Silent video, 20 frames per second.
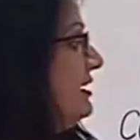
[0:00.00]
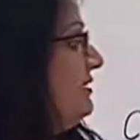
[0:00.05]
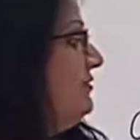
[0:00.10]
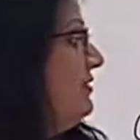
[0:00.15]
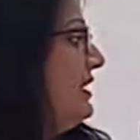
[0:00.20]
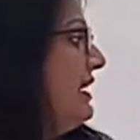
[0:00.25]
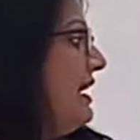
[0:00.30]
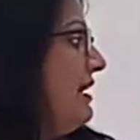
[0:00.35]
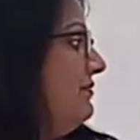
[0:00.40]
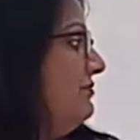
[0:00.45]
thing
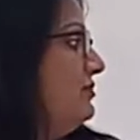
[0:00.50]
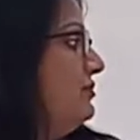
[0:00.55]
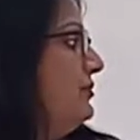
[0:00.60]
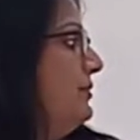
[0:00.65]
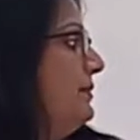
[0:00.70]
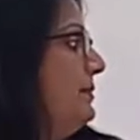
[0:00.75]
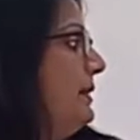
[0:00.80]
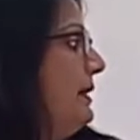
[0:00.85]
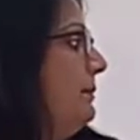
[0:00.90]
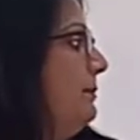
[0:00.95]
we have to
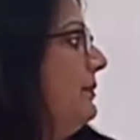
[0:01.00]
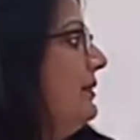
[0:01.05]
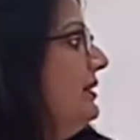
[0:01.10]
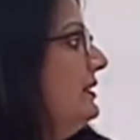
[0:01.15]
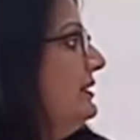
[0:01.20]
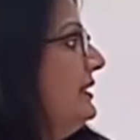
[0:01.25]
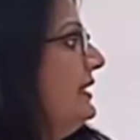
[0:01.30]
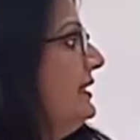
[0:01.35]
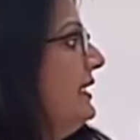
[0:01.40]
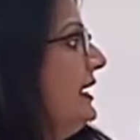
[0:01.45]
remember
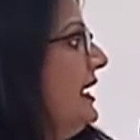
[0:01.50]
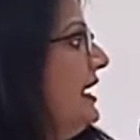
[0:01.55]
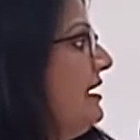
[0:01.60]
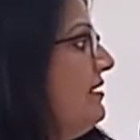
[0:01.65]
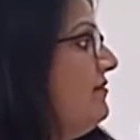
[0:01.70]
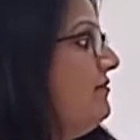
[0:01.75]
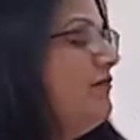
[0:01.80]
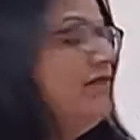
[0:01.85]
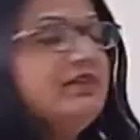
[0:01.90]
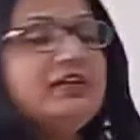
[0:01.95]
that
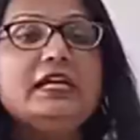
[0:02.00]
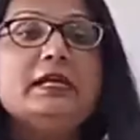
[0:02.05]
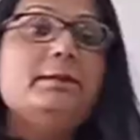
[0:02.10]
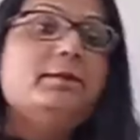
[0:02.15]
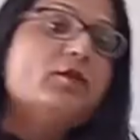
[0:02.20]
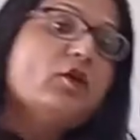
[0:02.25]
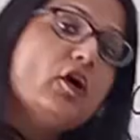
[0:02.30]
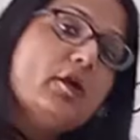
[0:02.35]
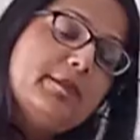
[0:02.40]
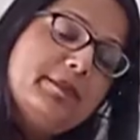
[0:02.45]
every
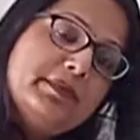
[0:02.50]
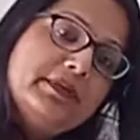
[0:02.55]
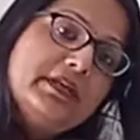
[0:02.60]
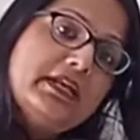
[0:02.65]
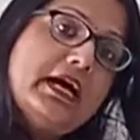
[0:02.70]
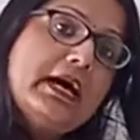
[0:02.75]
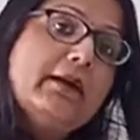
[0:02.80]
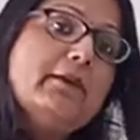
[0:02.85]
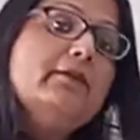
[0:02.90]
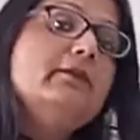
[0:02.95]
proper
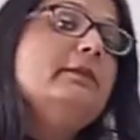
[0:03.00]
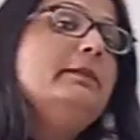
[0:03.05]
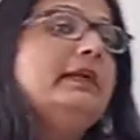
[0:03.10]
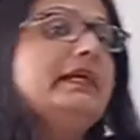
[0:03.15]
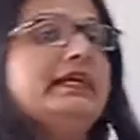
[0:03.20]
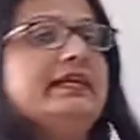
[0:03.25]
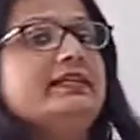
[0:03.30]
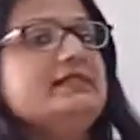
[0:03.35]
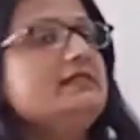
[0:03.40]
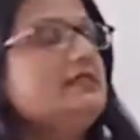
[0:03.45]
noun
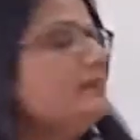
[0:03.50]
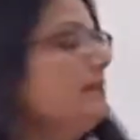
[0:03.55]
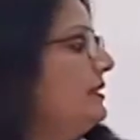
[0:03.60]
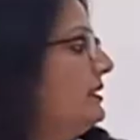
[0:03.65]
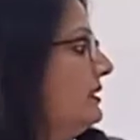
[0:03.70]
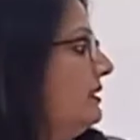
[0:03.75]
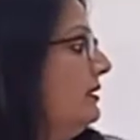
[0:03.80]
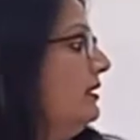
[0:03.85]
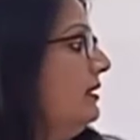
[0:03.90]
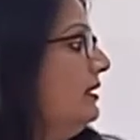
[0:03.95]
begins
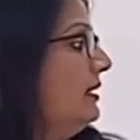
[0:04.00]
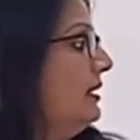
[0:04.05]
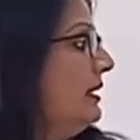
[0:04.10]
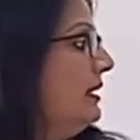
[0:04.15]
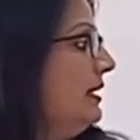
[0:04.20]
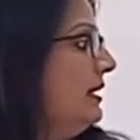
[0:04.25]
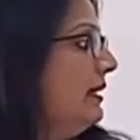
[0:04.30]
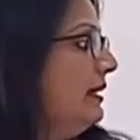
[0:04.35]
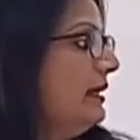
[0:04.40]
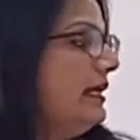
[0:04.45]
with a
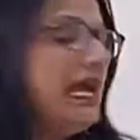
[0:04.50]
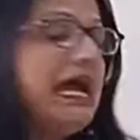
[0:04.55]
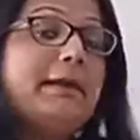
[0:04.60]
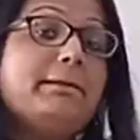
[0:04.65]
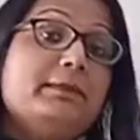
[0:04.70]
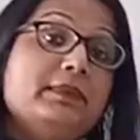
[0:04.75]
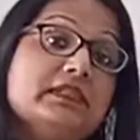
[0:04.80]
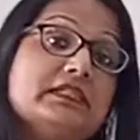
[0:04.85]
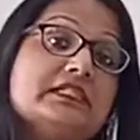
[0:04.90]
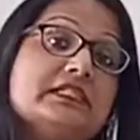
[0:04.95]

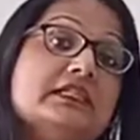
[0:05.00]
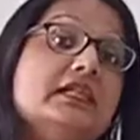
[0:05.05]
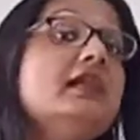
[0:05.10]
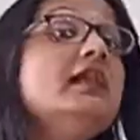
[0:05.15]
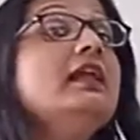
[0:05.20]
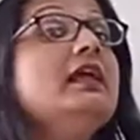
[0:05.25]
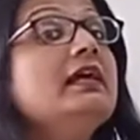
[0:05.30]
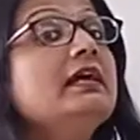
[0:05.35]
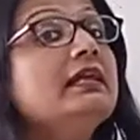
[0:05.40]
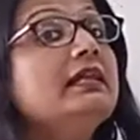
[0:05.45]
capital
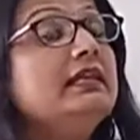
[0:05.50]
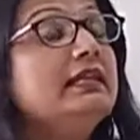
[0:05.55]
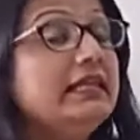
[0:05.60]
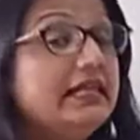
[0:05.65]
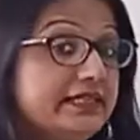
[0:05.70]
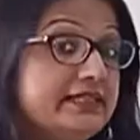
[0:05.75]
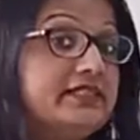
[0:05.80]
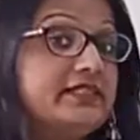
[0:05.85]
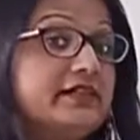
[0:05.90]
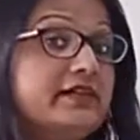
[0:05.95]

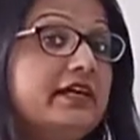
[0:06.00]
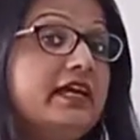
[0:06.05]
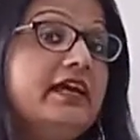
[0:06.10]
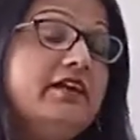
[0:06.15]
letter.